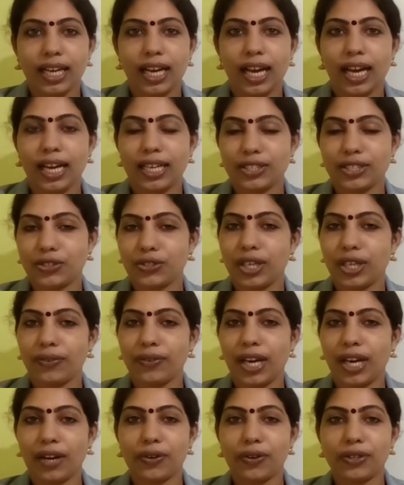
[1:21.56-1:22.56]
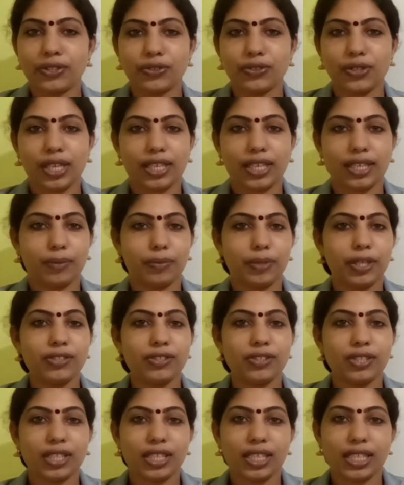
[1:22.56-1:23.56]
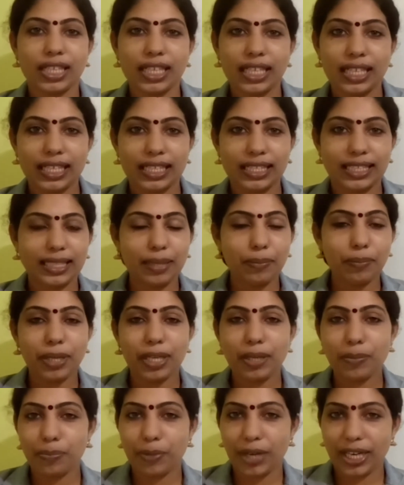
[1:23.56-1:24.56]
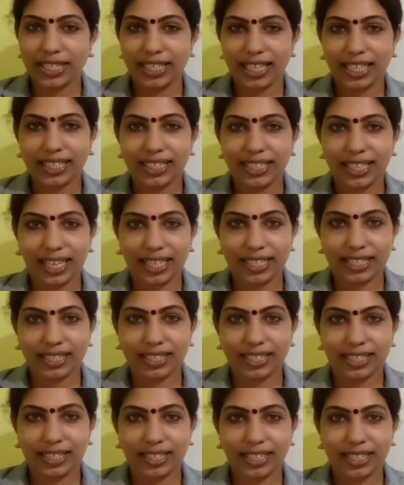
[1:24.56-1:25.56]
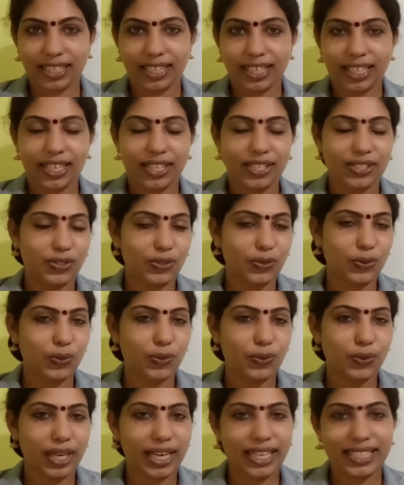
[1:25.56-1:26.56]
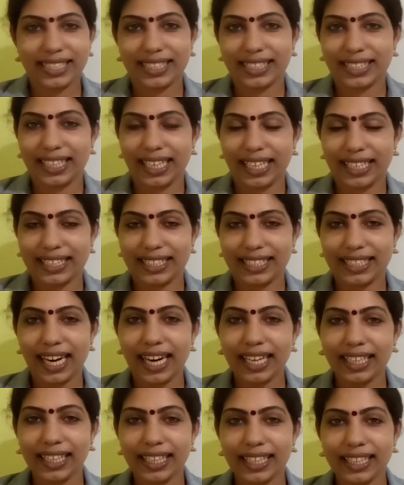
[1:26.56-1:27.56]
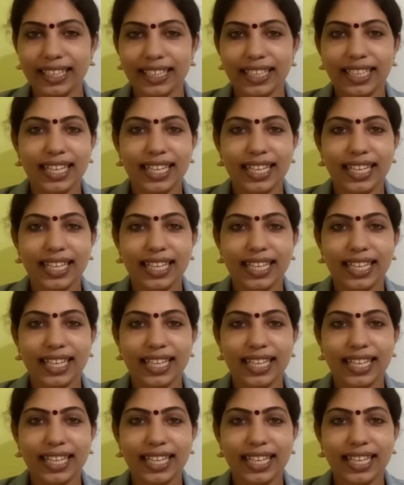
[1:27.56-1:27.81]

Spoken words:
and today we are going to learn about simple present tense. So let's get started.